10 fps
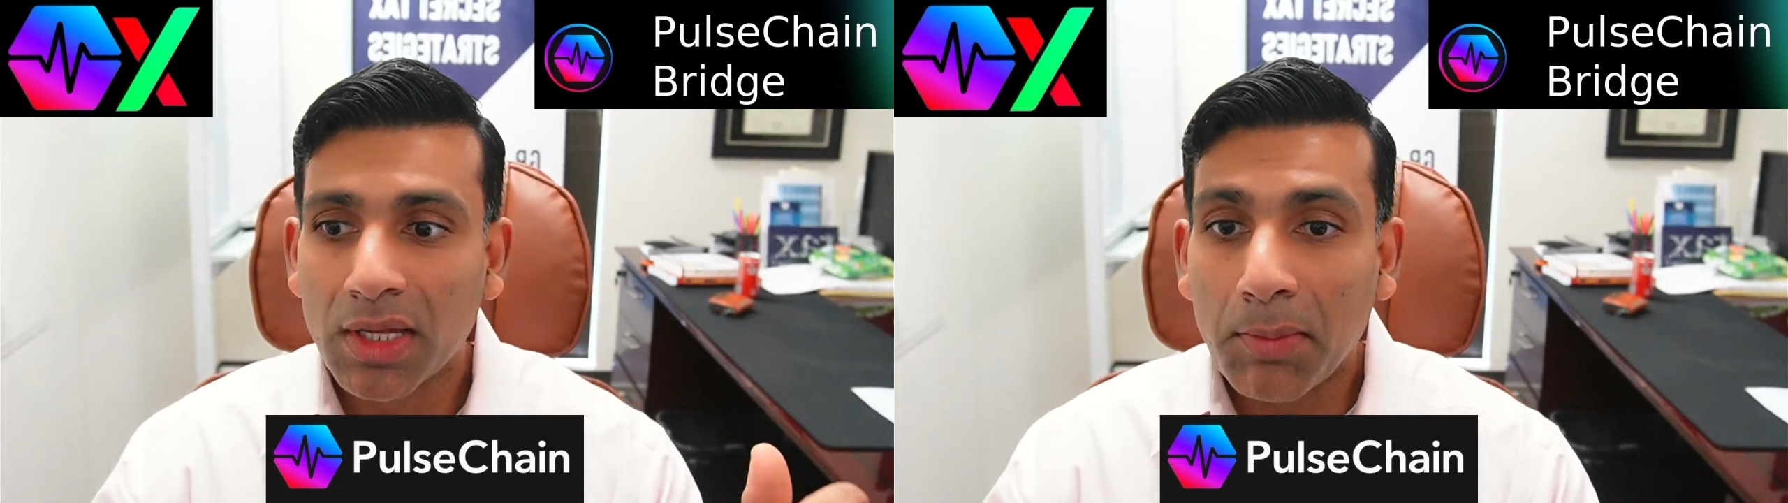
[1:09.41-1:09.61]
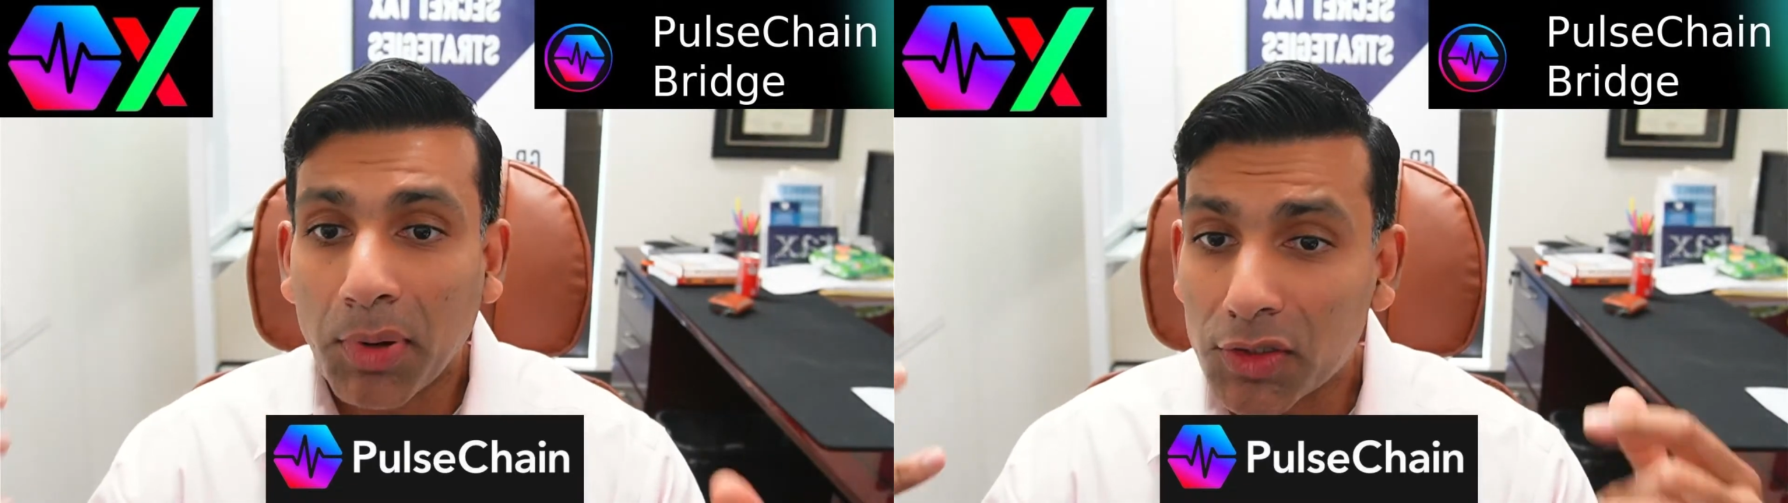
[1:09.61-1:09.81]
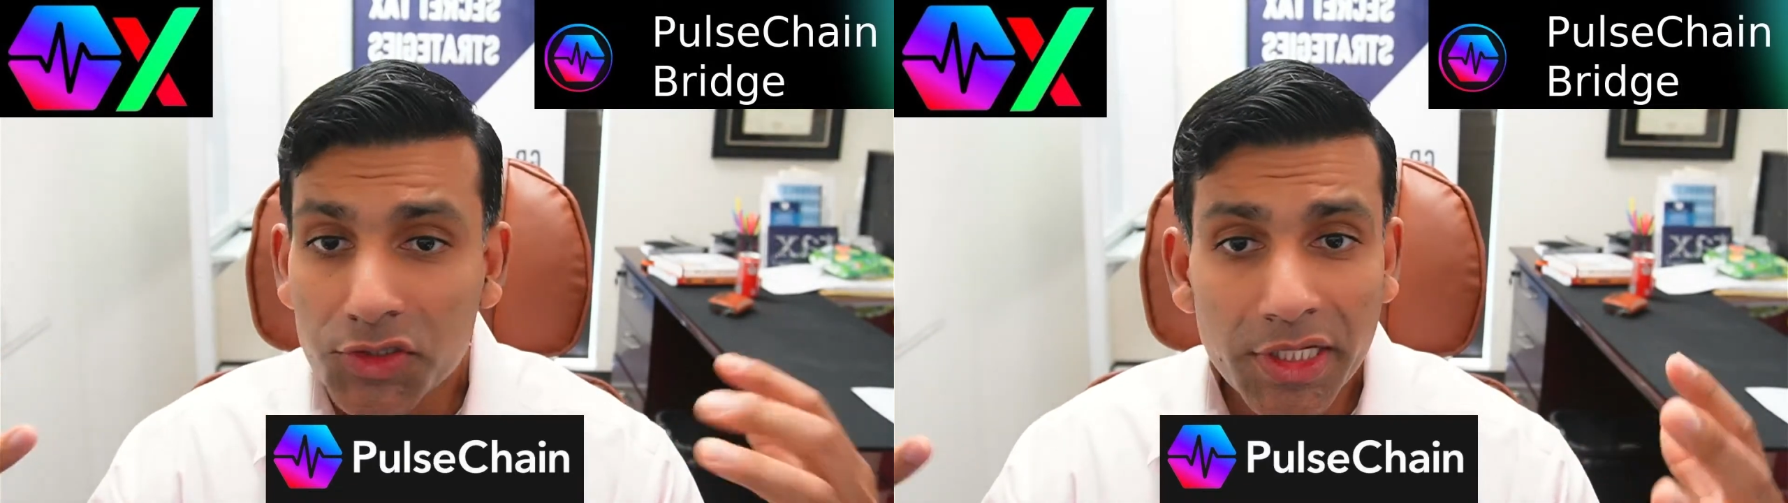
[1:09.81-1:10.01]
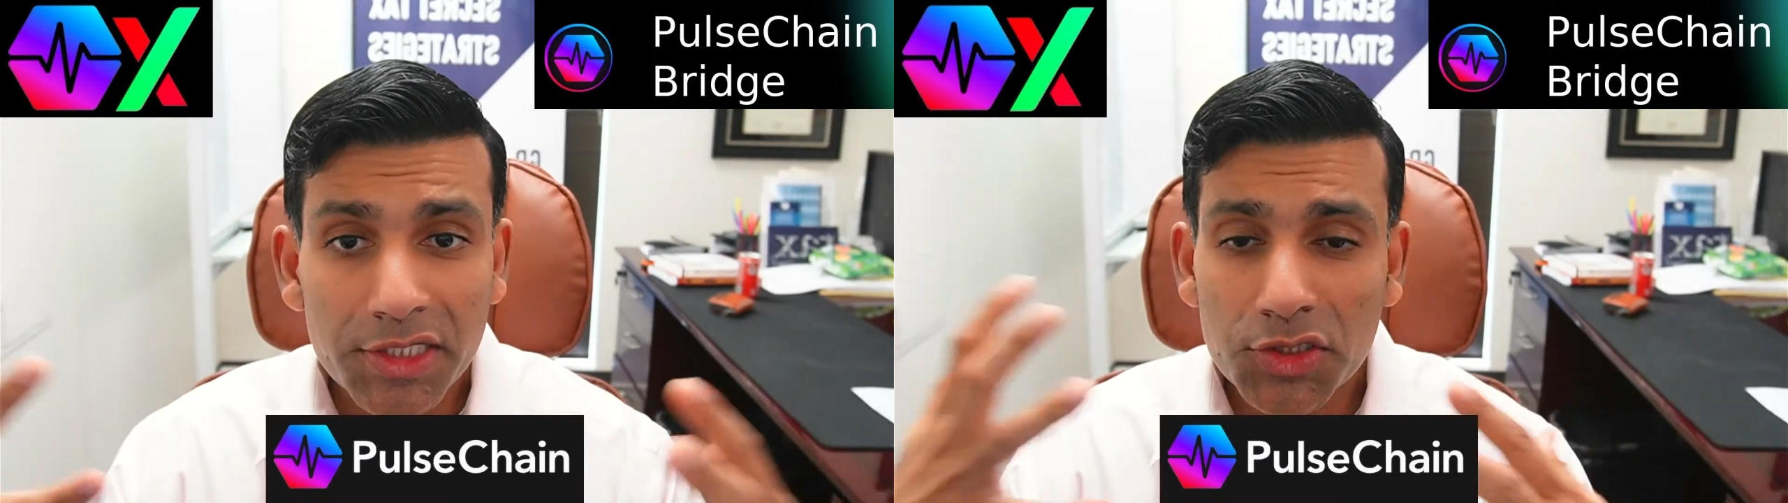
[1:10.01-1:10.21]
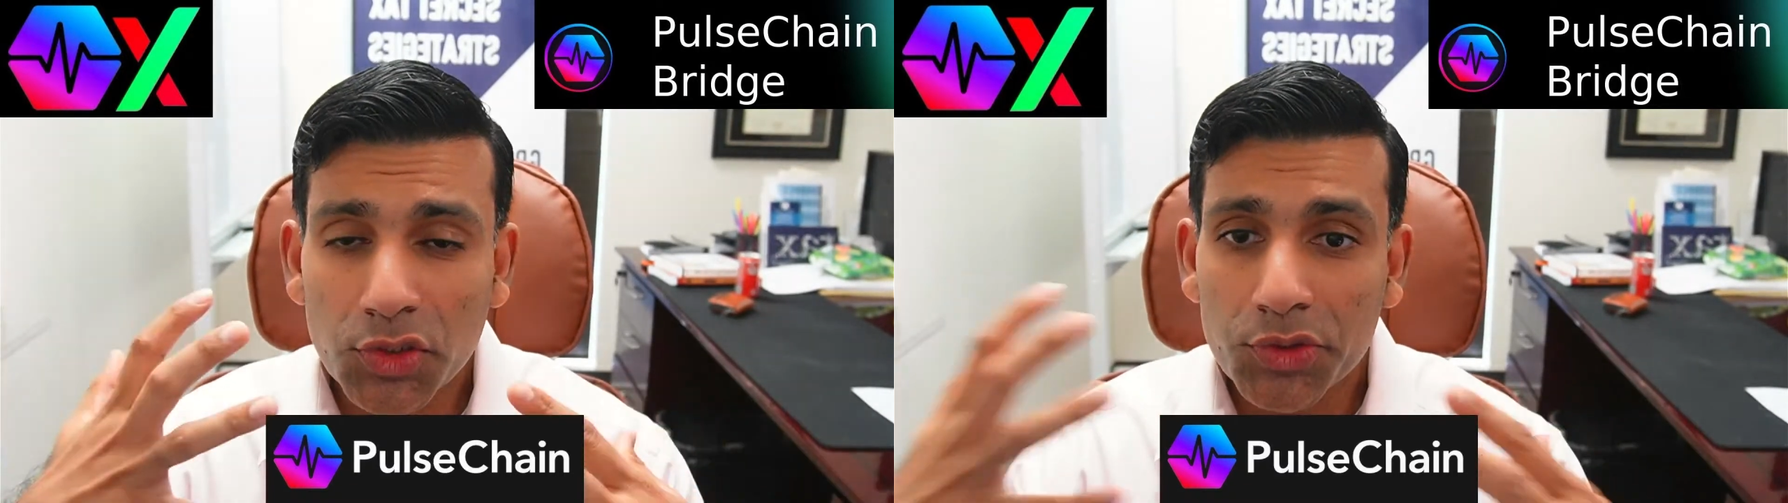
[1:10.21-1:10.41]
Pulse Chain
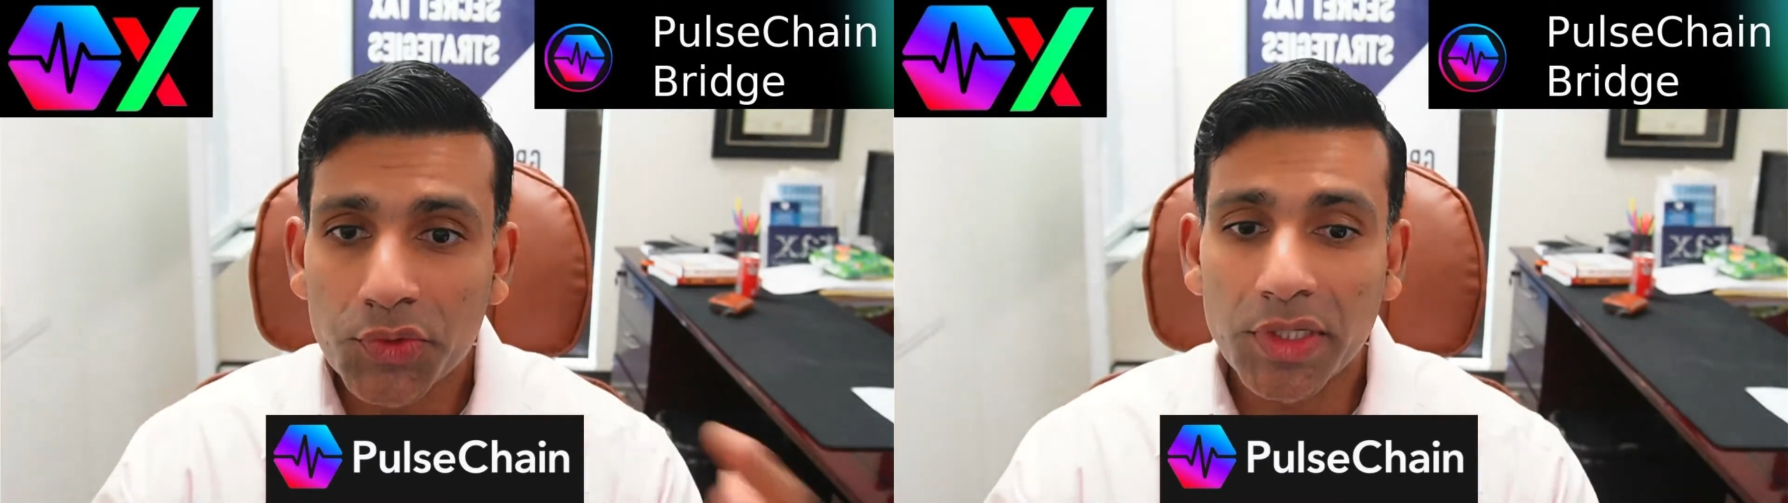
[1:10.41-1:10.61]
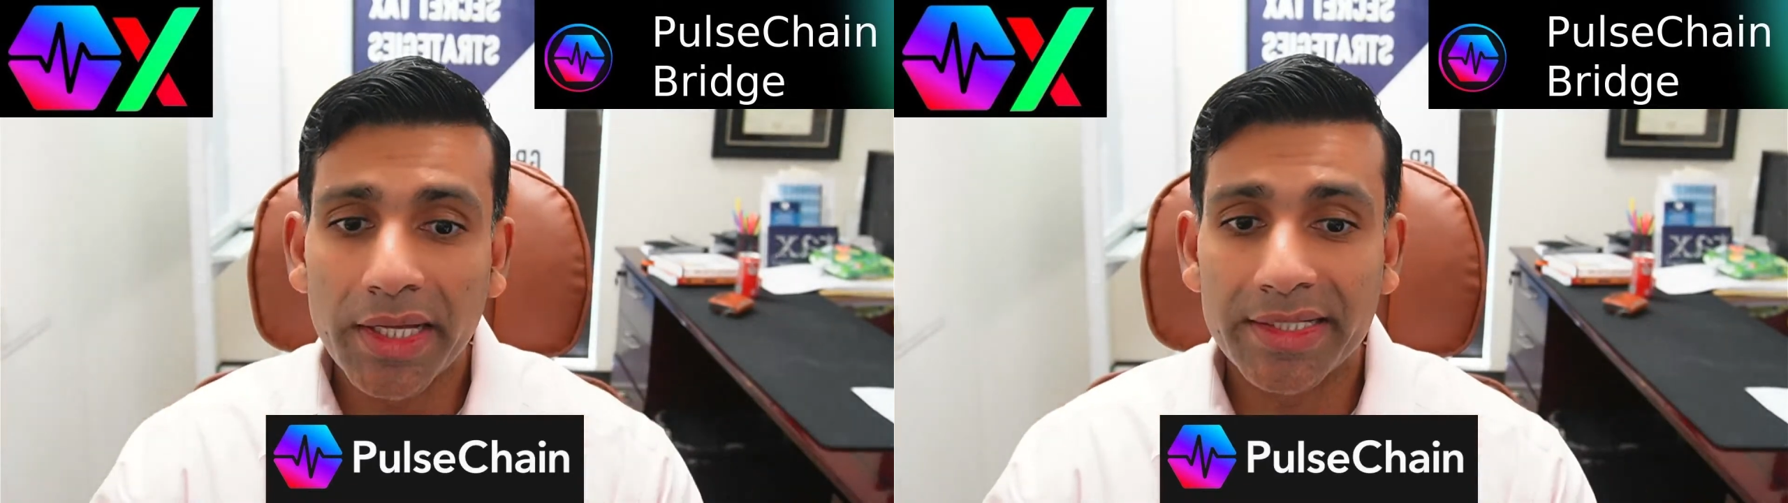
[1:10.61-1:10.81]
is so unique.